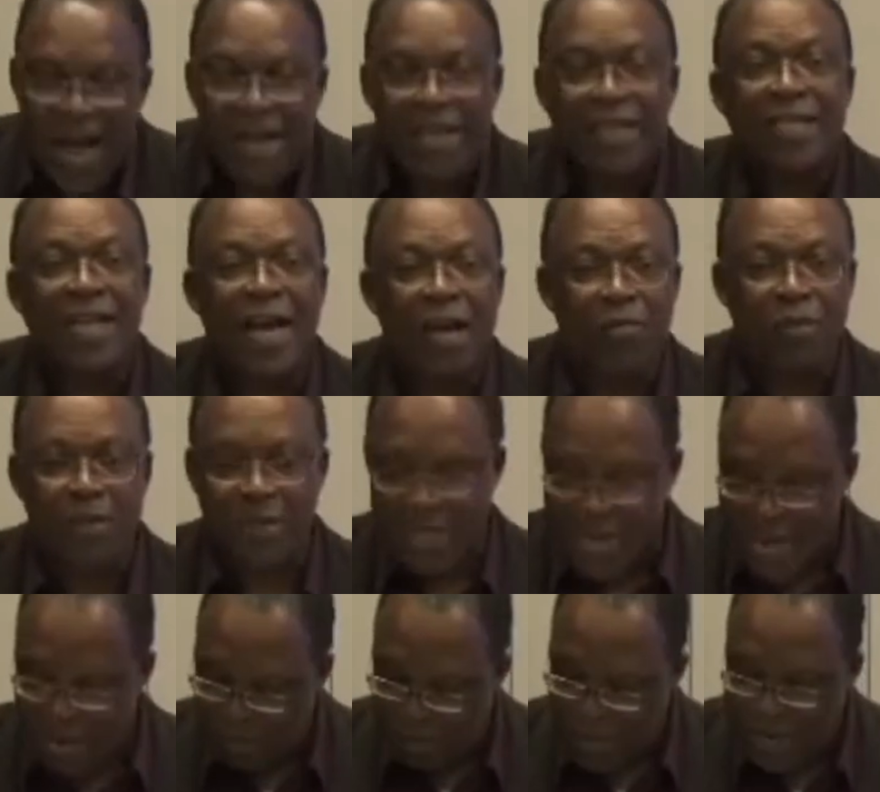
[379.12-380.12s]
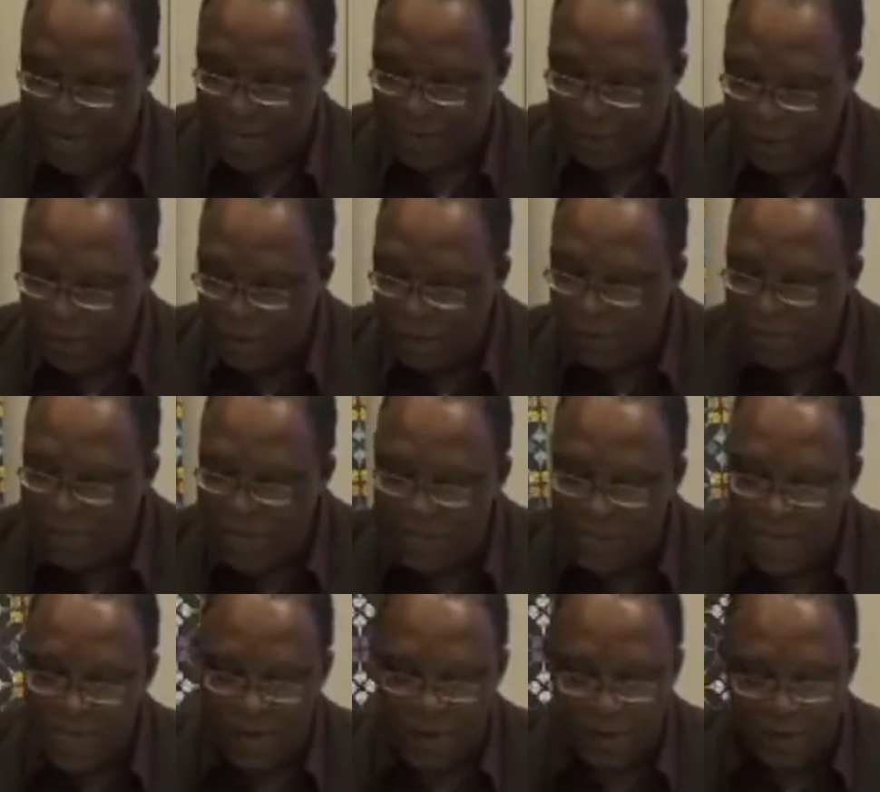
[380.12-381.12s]
archetypal timeline. You
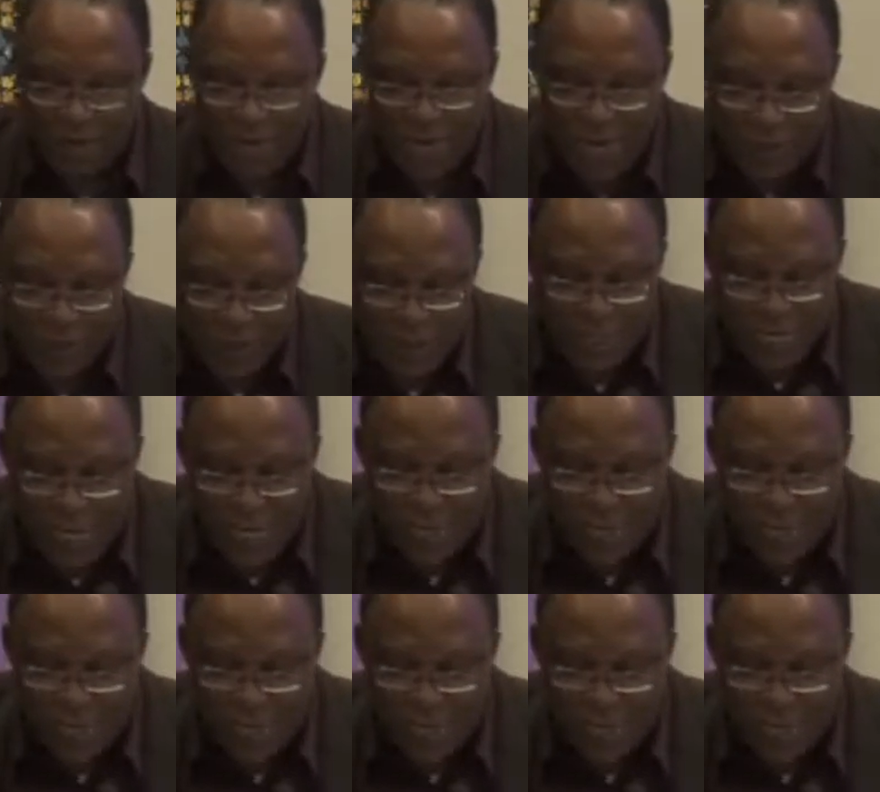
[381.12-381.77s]
might think of it actually